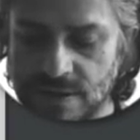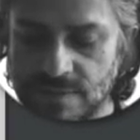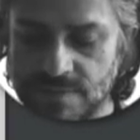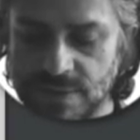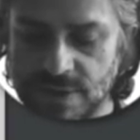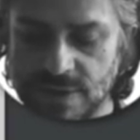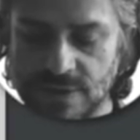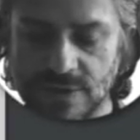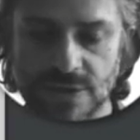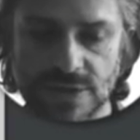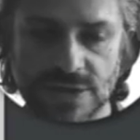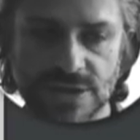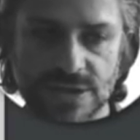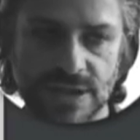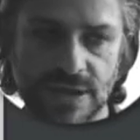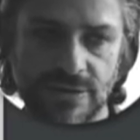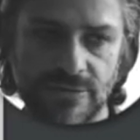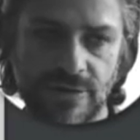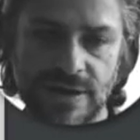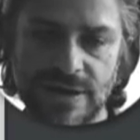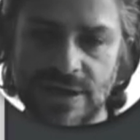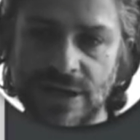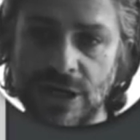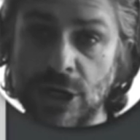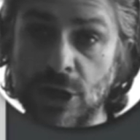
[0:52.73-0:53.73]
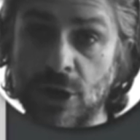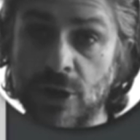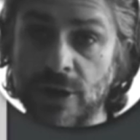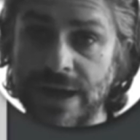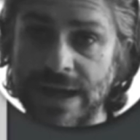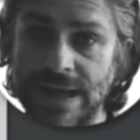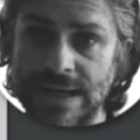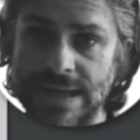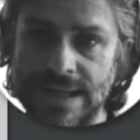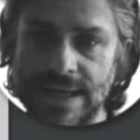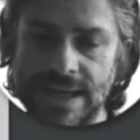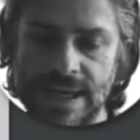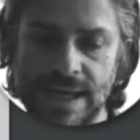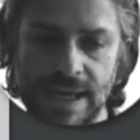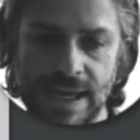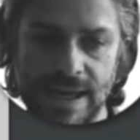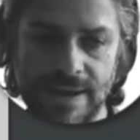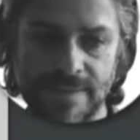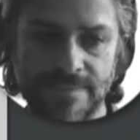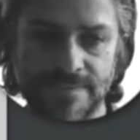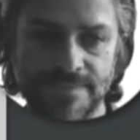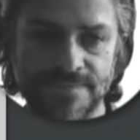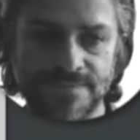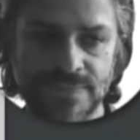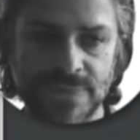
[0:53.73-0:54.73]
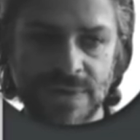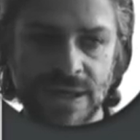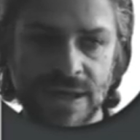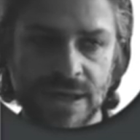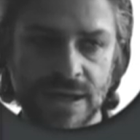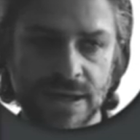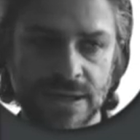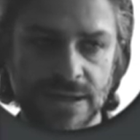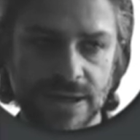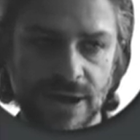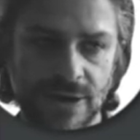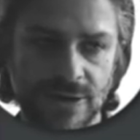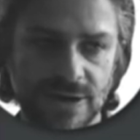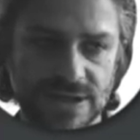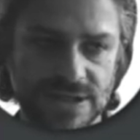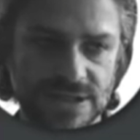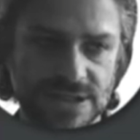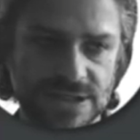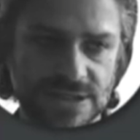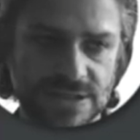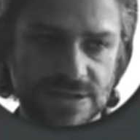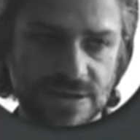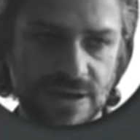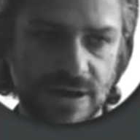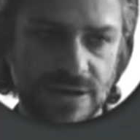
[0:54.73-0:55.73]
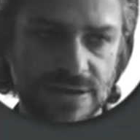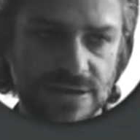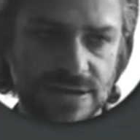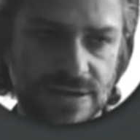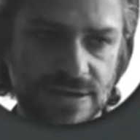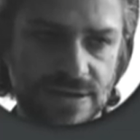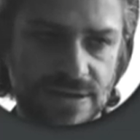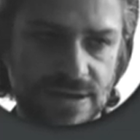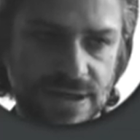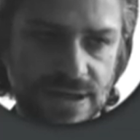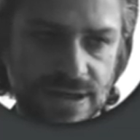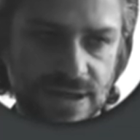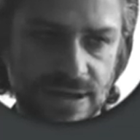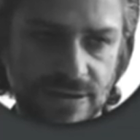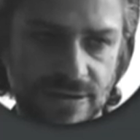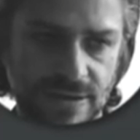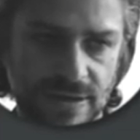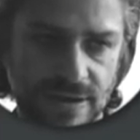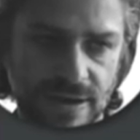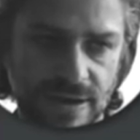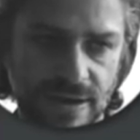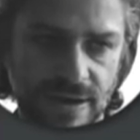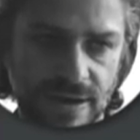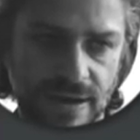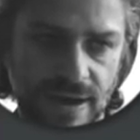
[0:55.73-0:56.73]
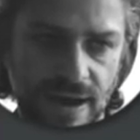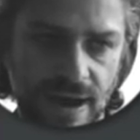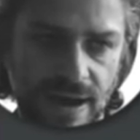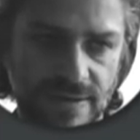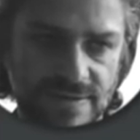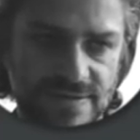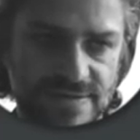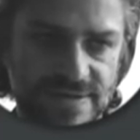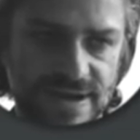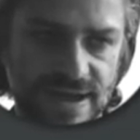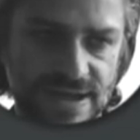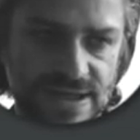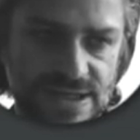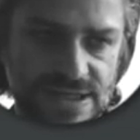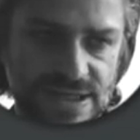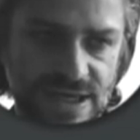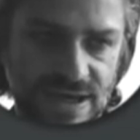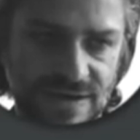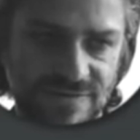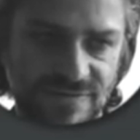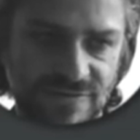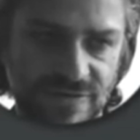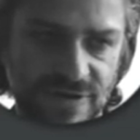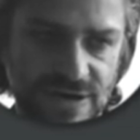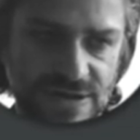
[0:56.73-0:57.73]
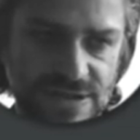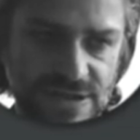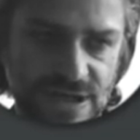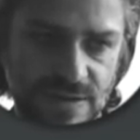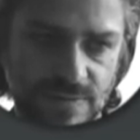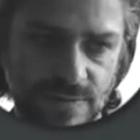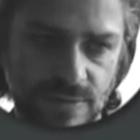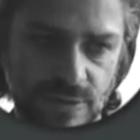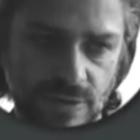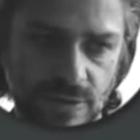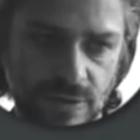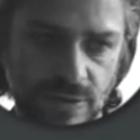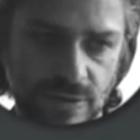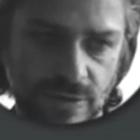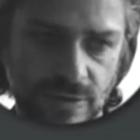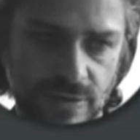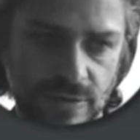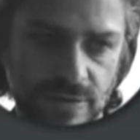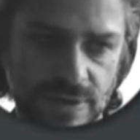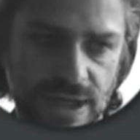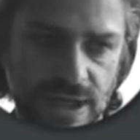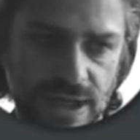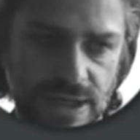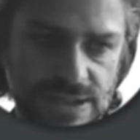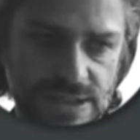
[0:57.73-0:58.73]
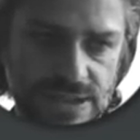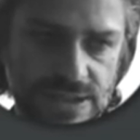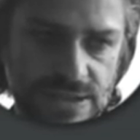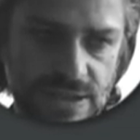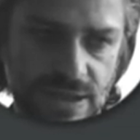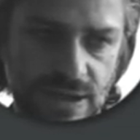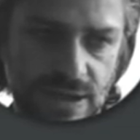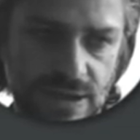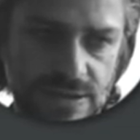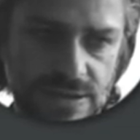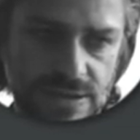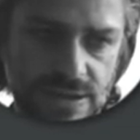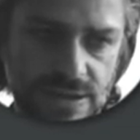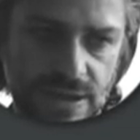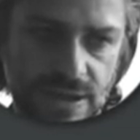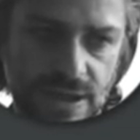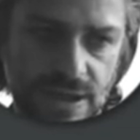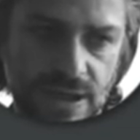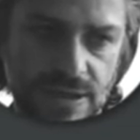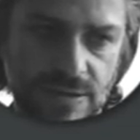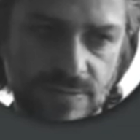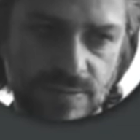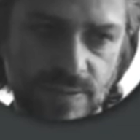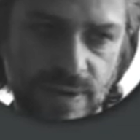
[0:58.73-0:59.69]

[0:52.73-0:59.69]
because they're under lock and key. Now let's start here at, let's say, for example, let's start at a